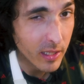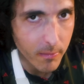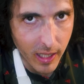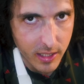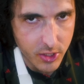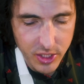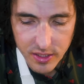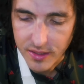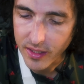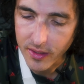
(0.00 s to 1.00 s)
kind of mac and
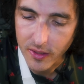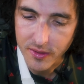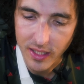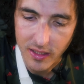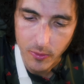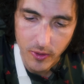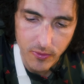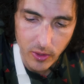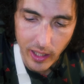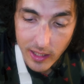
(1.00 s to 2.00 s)
cheese. I don't know exactly
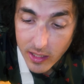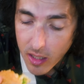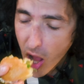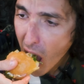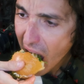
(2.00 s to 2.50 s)
what variety.